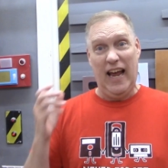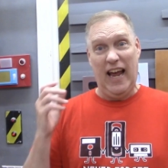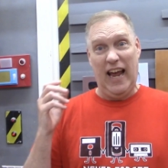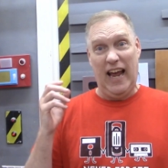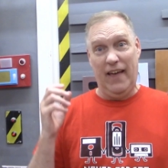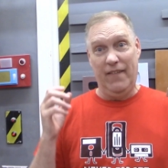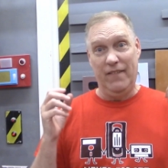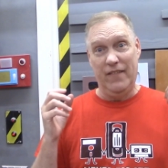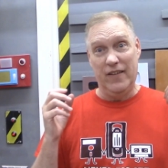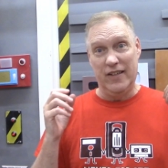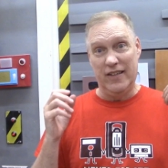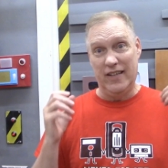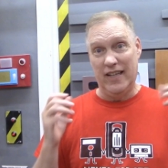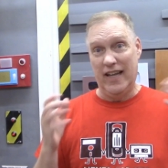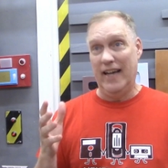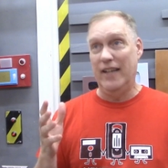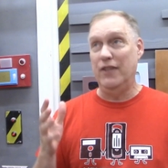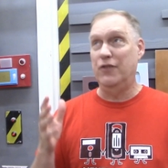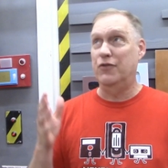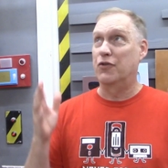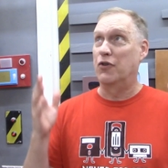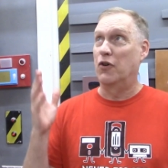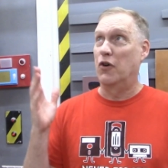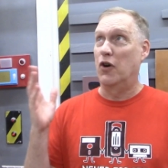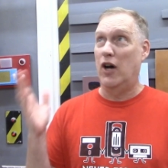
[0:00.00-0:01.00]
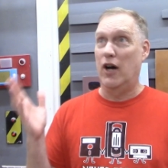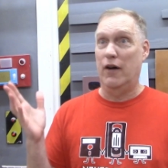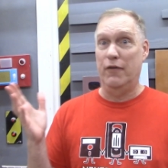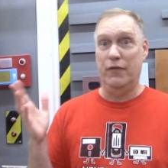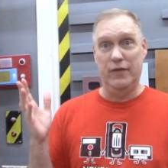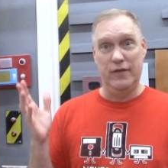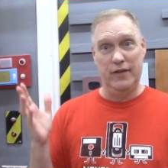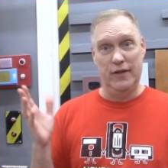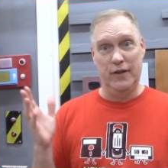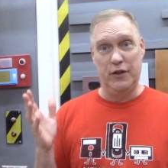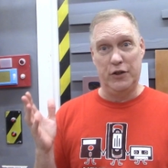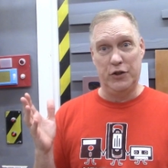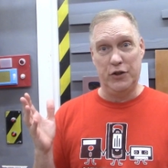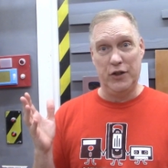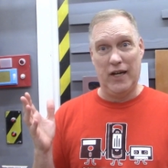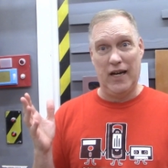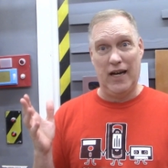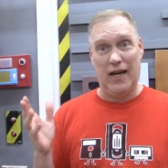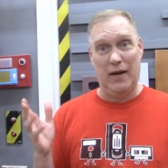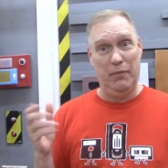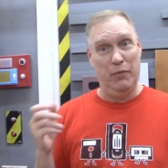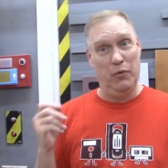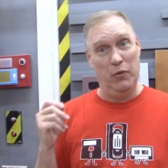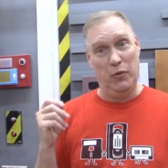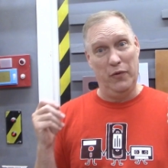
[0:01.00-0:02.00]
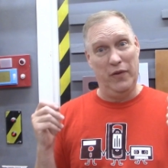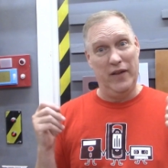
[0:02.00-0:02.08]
and the lights are off in the shop, well,